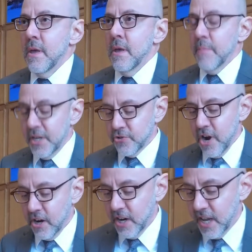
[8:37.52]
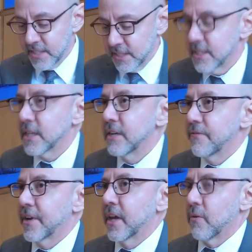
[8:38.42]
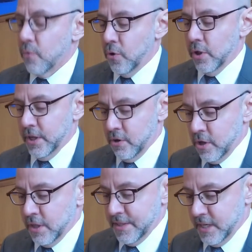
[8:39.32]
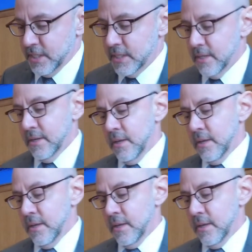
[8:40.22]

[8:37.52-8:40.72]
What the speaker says: Patriarchy has a significant role in all this,